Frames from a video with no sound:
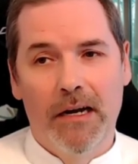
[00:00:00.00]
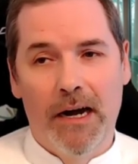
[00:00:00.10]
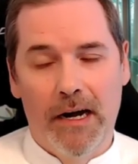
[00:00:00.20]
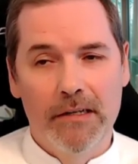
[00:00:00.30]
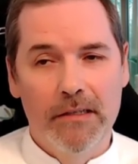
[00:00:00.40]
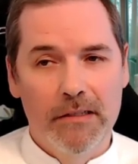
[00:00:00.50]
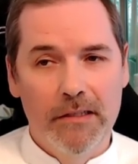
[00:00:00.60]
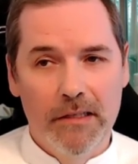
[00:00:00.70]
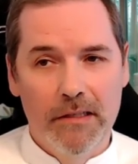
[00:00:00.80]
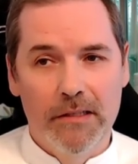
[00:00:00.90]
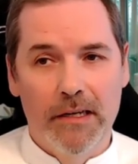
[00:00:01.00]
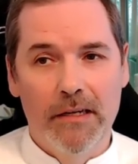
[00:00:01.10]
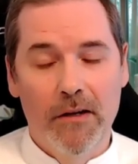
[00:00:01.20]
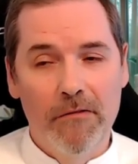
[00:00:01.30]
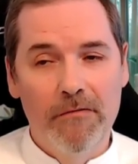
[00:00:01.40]
are in
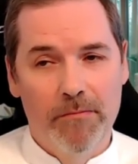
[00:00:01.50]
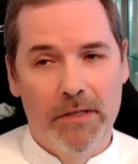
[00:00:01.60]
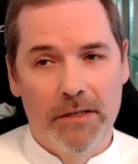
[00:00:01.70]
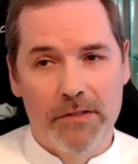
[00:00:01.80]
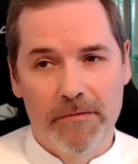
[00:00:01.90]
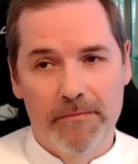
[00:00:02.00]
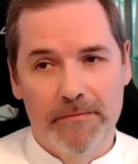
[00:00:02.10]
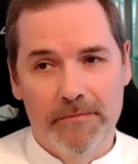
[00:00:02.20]
the low vibration.